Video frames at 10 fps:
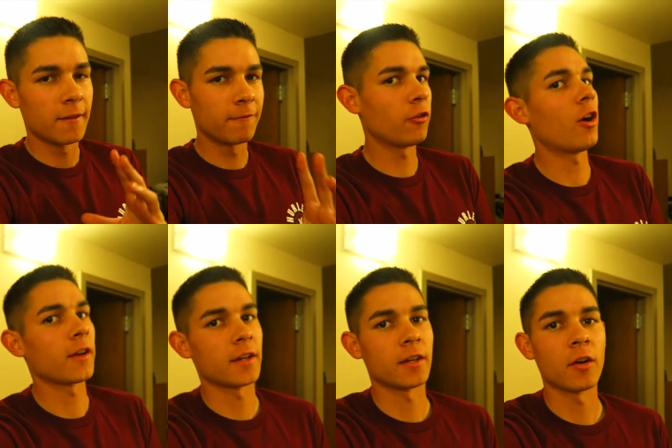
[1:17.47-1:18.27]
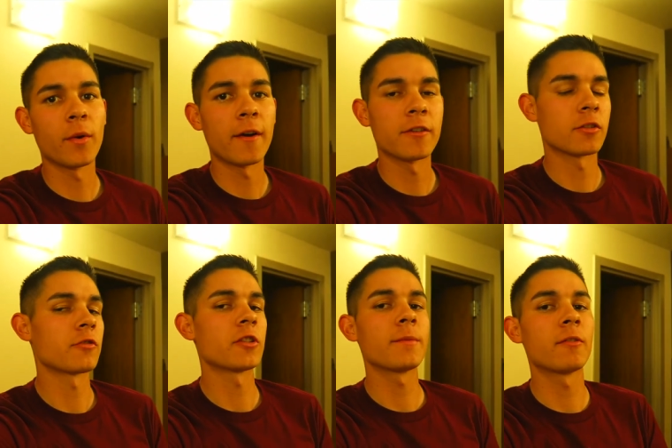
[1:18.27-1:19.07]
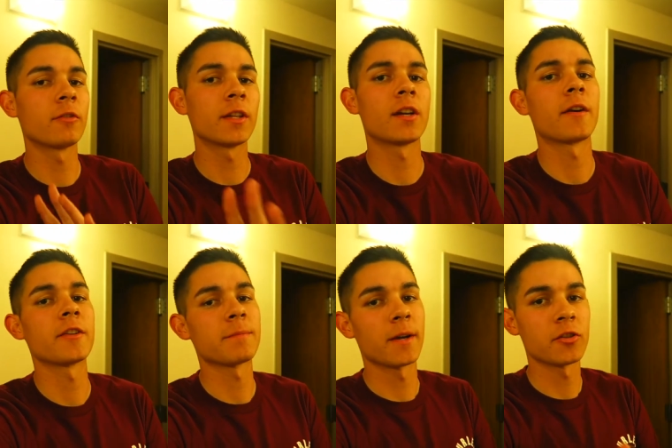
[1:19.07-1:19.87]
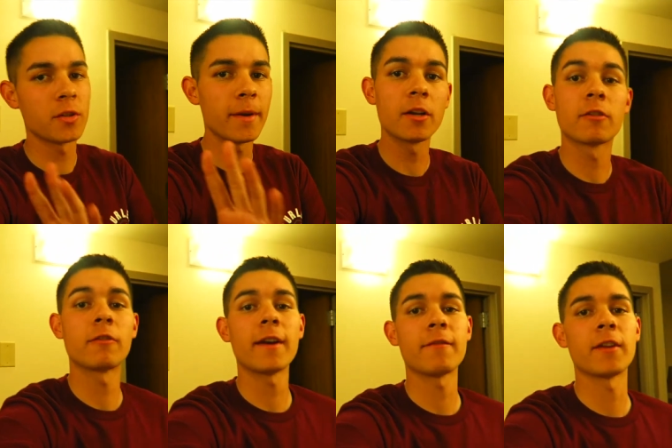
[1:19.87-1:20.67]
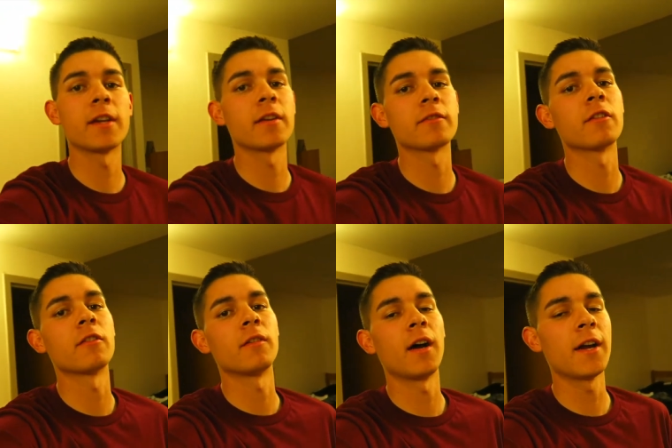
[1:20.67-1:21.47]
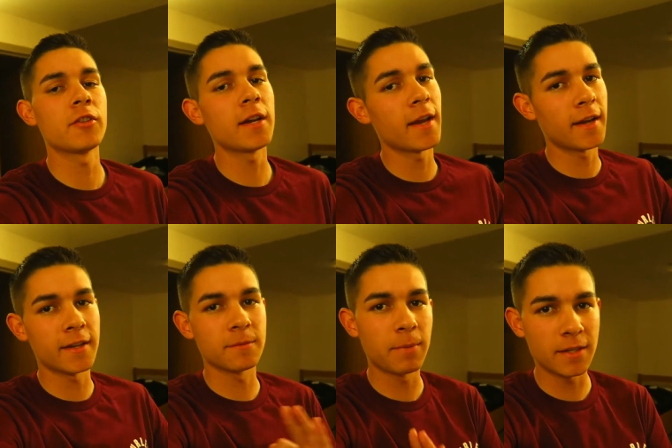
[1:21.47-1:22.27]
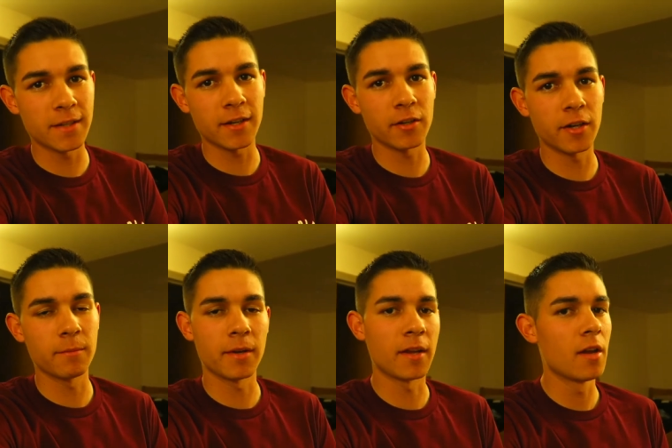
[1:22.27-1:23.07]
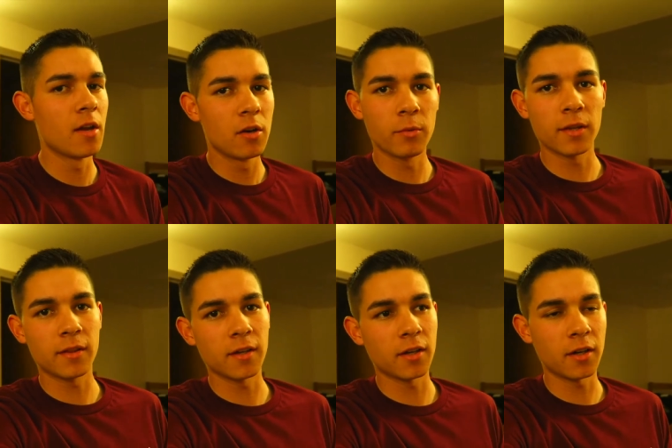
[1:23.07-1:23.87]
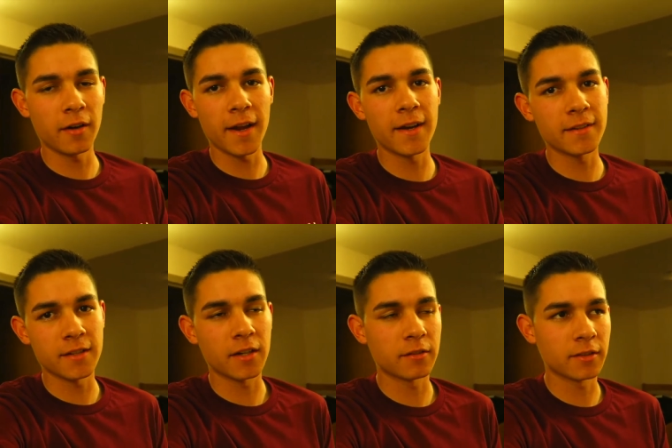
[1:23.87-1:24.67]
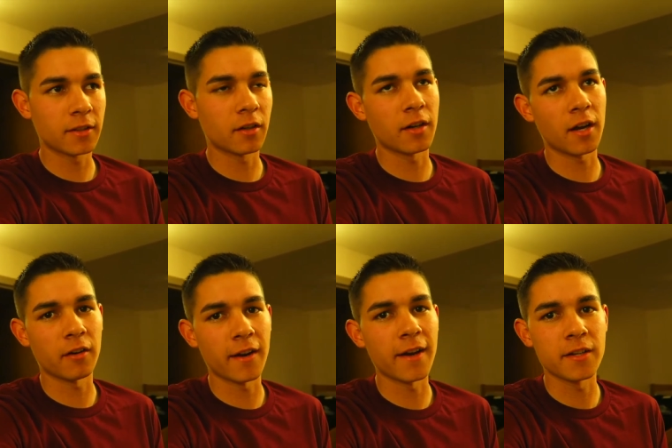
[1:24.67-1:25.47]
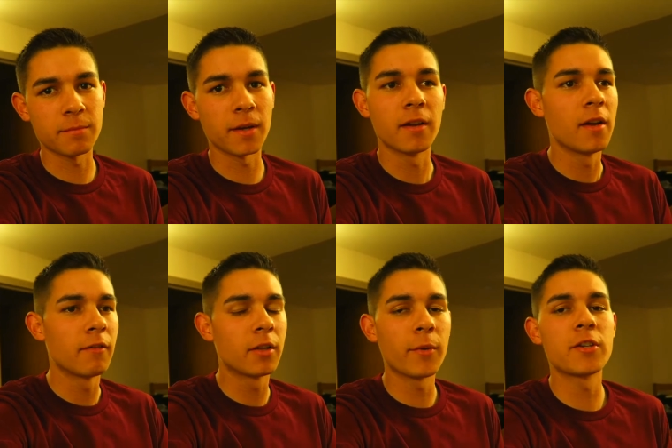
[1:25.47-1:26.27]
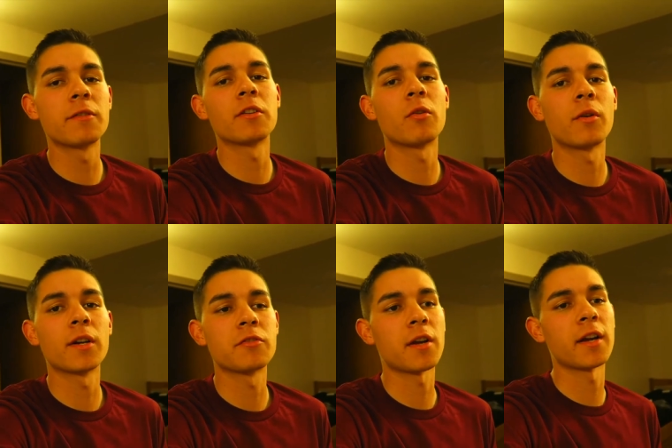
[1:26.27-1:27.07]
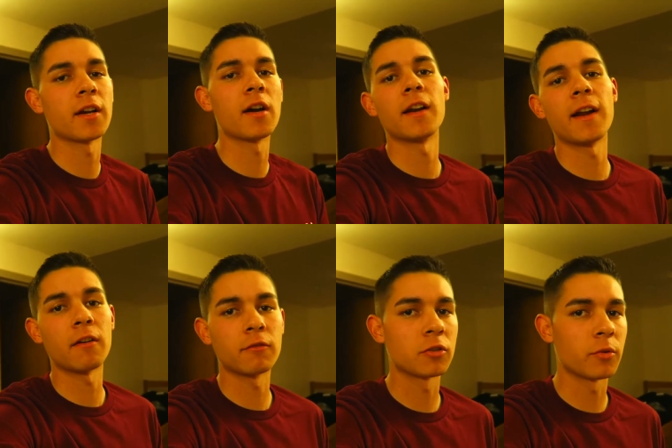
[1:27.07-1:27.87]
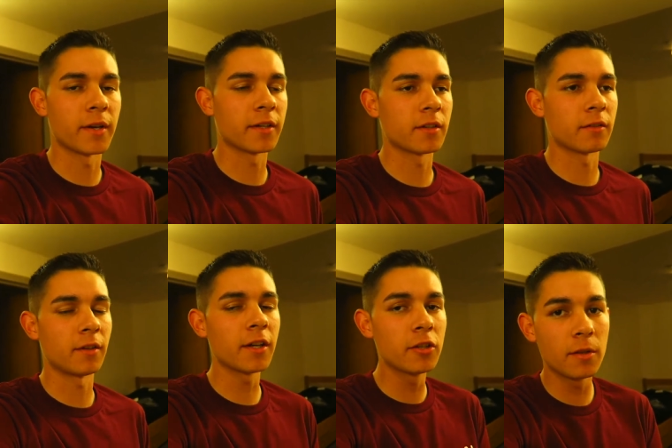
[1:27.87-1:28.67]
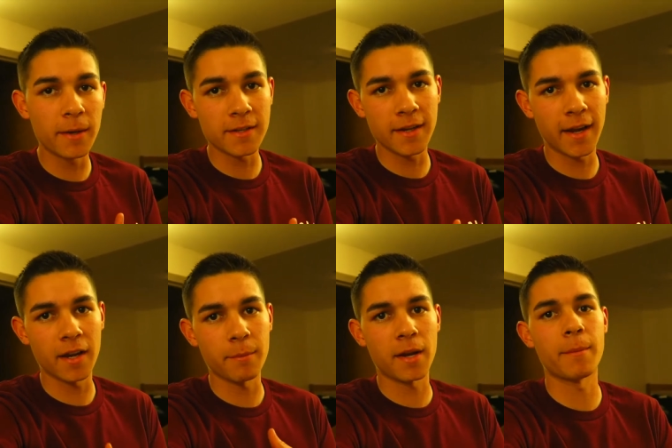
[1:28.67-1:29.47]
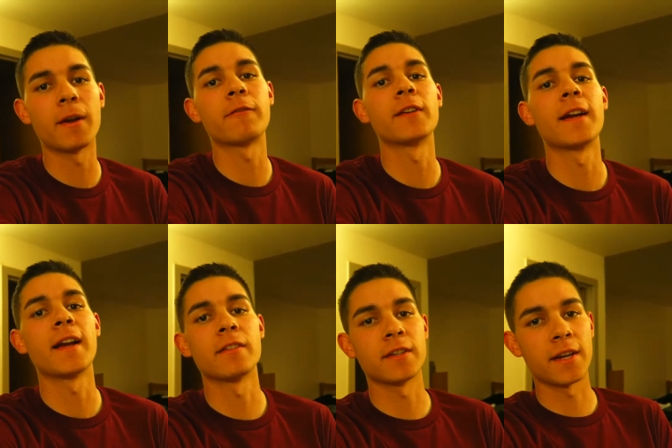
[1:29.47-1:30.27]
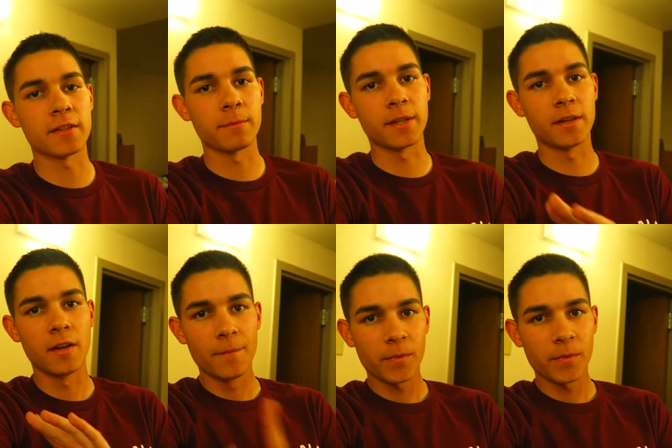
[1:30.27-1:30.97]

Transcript: vlogging or whatever. So she's been really nervous, but she made a great video. So I tried to edit as best as I could, but with her edits, you know, or not her edits, but the way she recorded, she kind of cut it out real quick. So I'm gonna do the best I can to make it better for you guys, so you guys will be